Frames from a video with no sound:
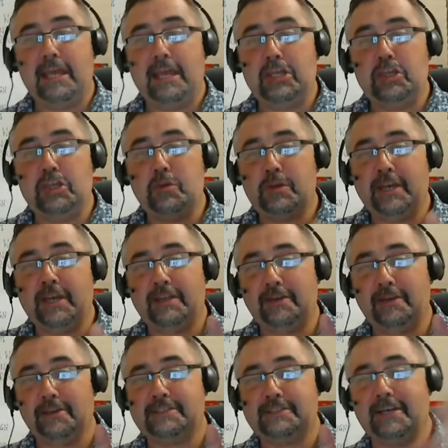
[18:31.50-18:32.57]
you
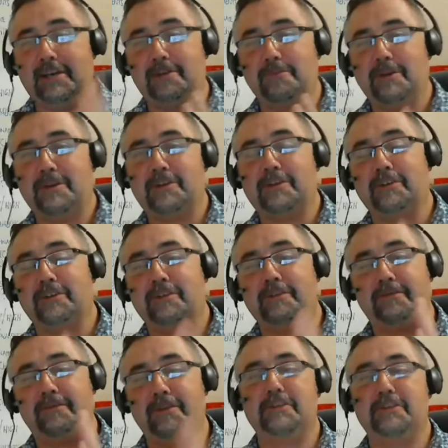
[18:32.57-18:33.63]
cannot start work on the
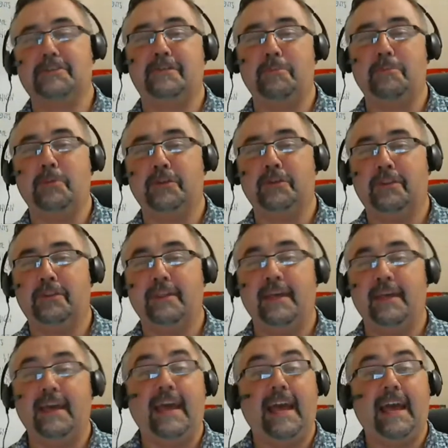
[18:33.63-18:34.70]
1st of the month
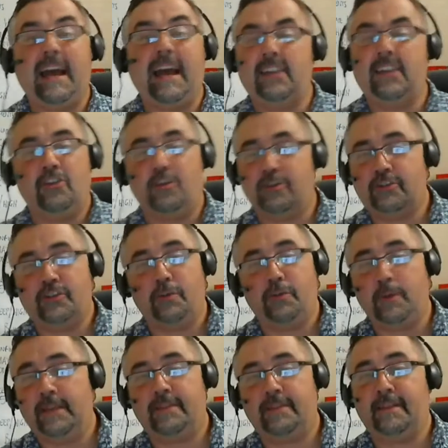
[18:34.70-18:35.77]
and not do
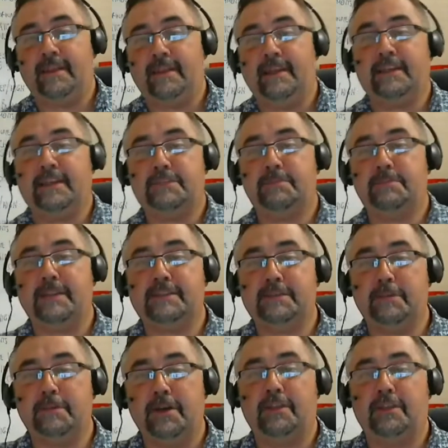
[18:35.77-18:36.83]
anything and expect
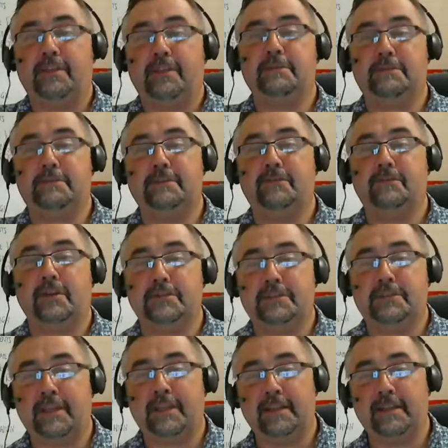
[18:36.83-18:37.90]
to earn thousands of dollars
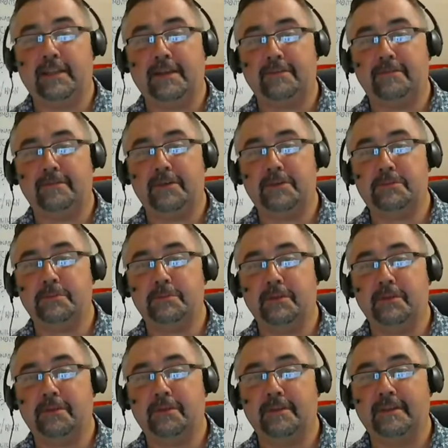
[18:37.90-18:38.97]
at the end of that first month.
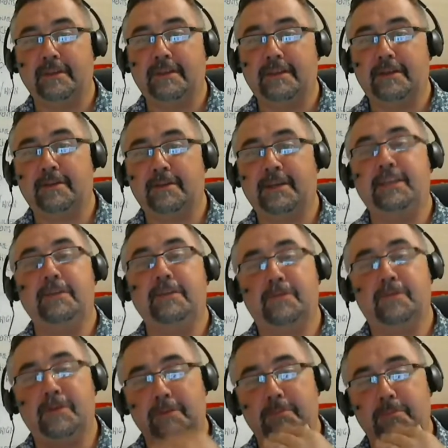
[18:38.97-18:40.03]
Okay, you've
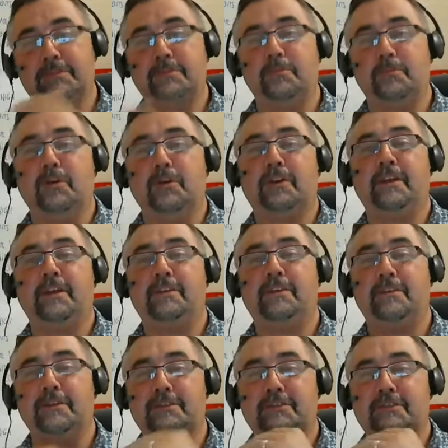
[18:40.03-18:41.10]
got to put some work in, you've
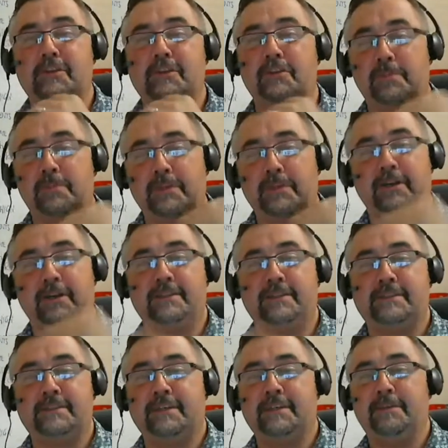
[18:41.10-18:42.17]
got to turn up at the right
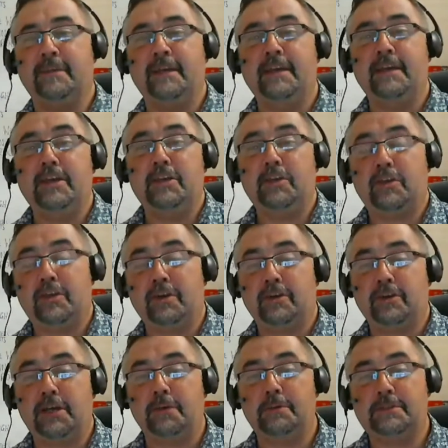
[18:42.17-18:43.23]
time, you
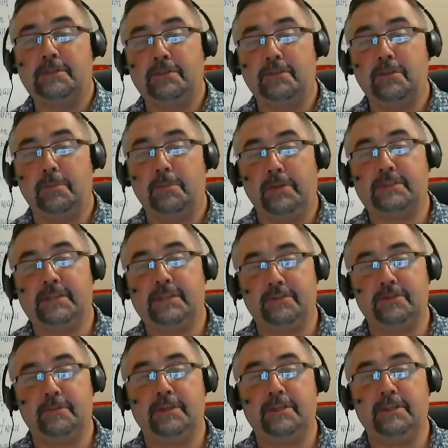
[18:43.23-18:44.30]
can't go until your boss tells
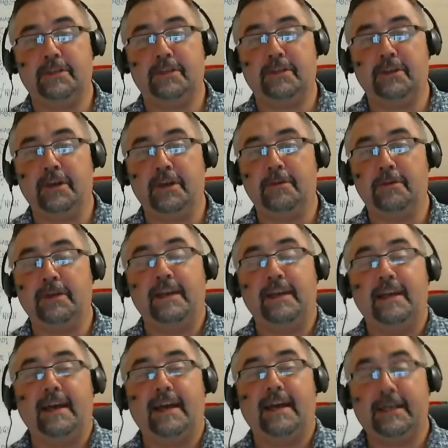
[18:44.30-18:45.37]
you when you can go,
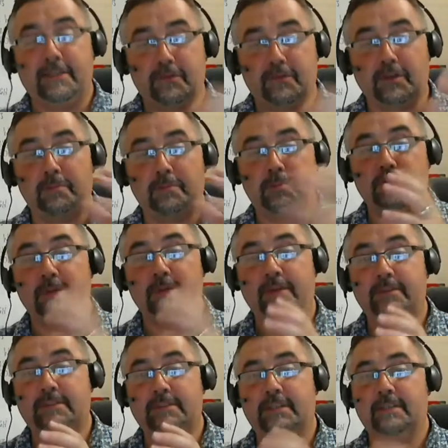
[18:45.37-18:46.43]
and you've got to put some
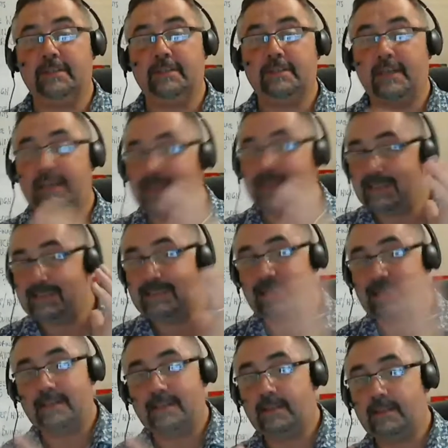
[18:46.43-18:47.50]
effort in. It's
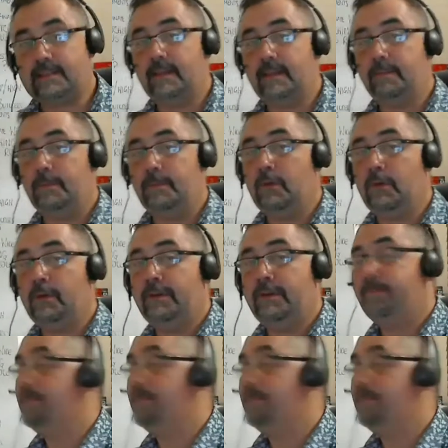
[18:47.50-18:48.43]
exactly the same, all right?